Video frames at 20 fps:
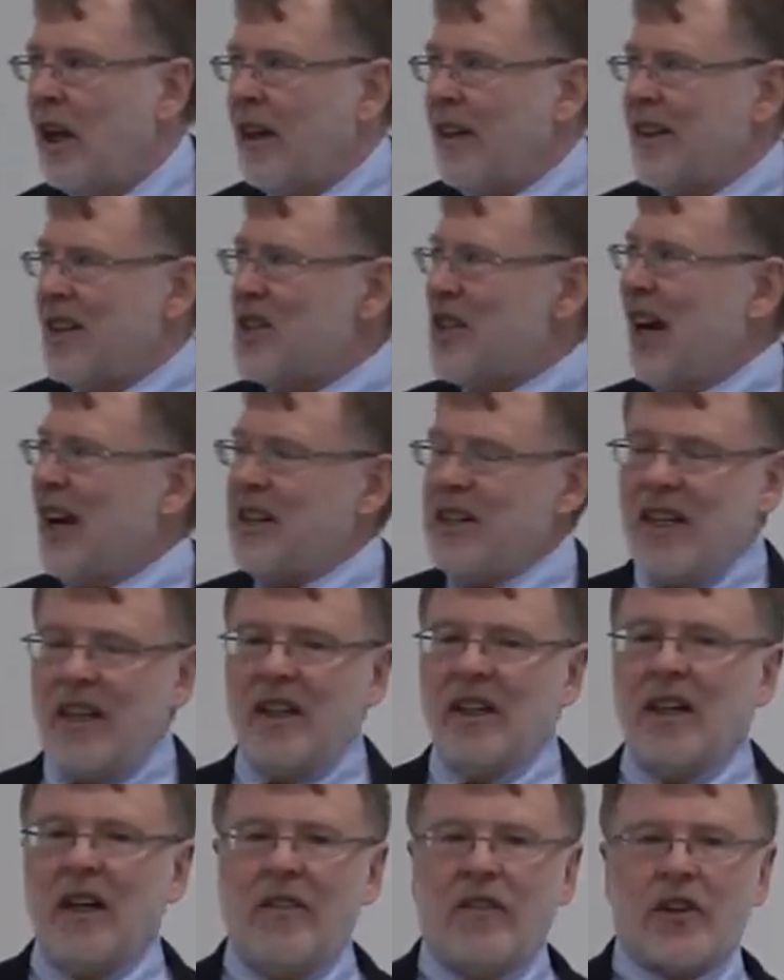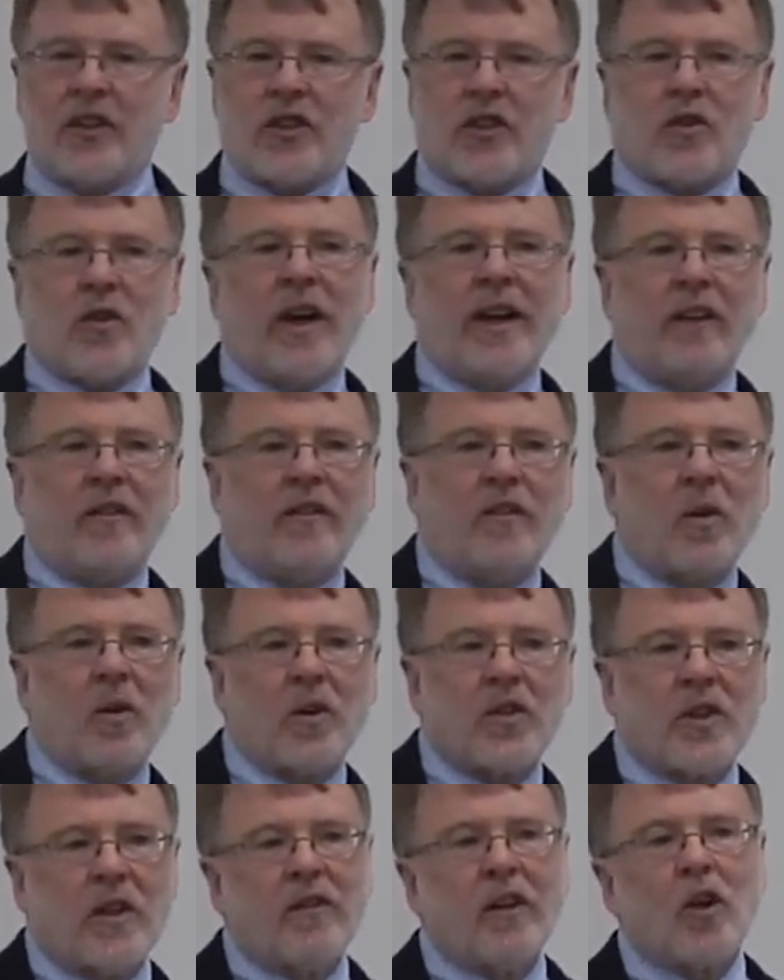This idea of a strike
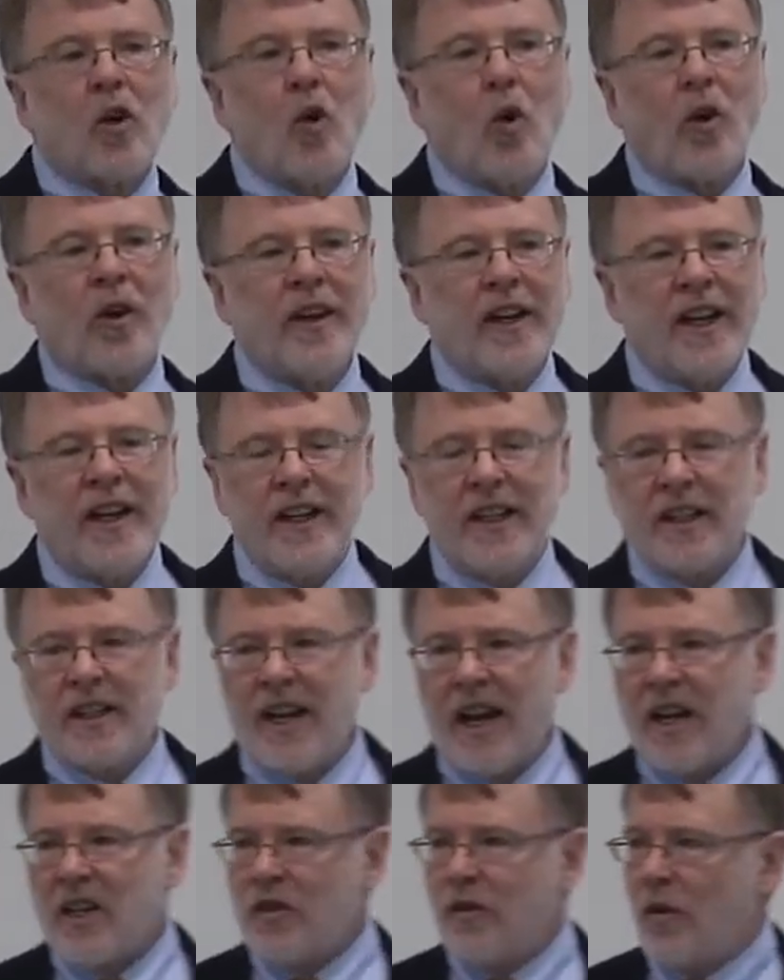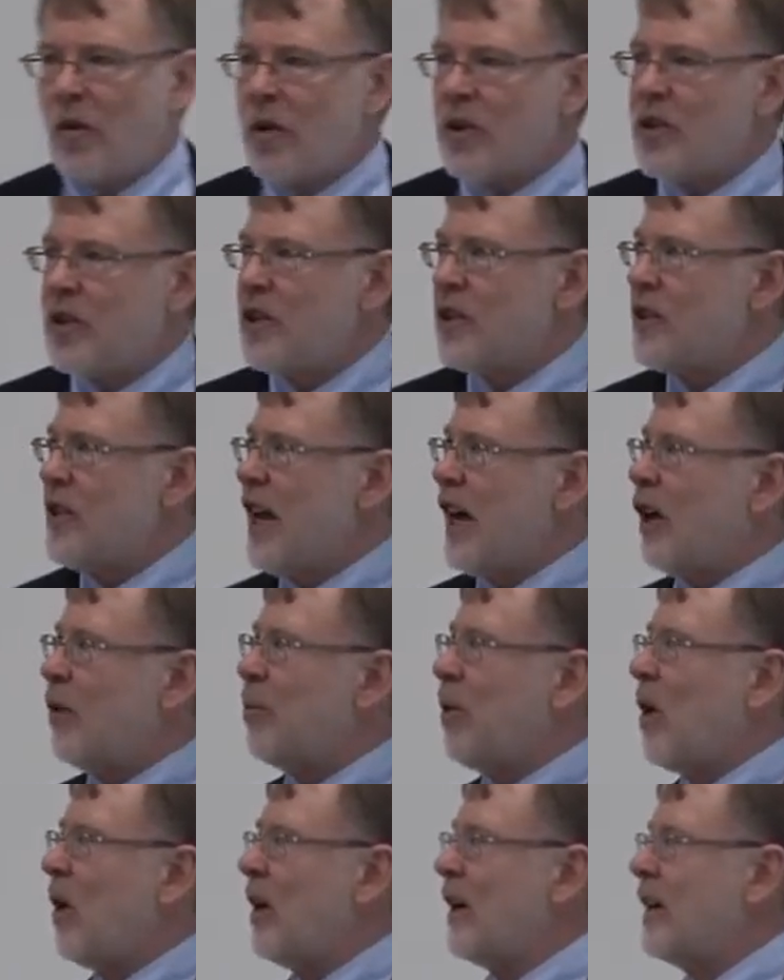force, of a coordinating task force, is now
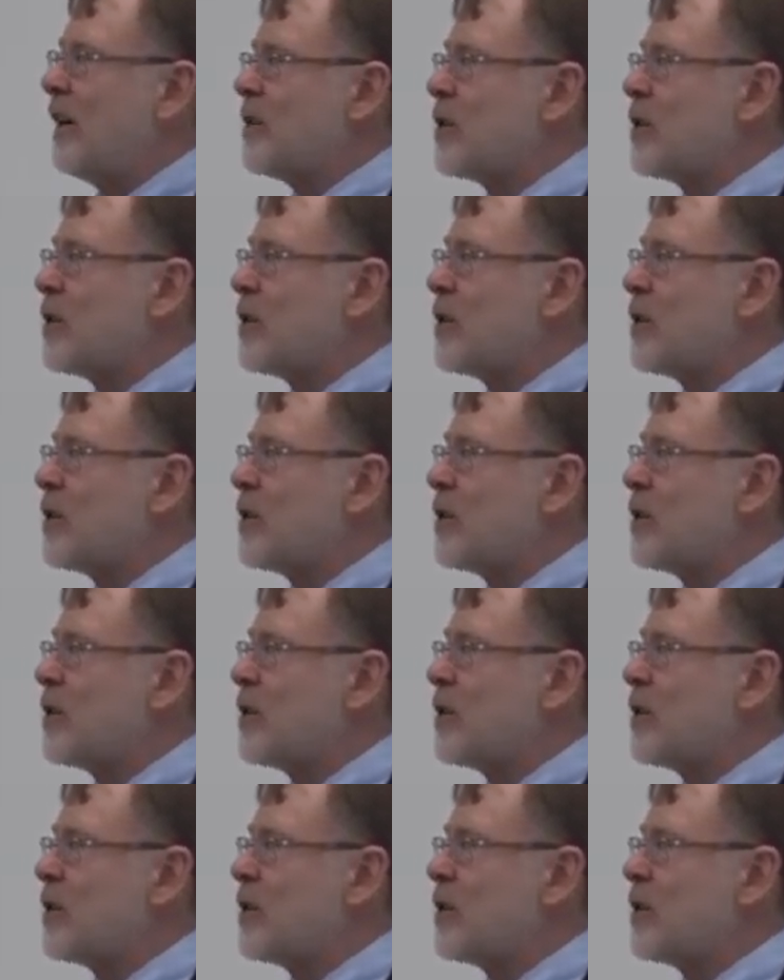part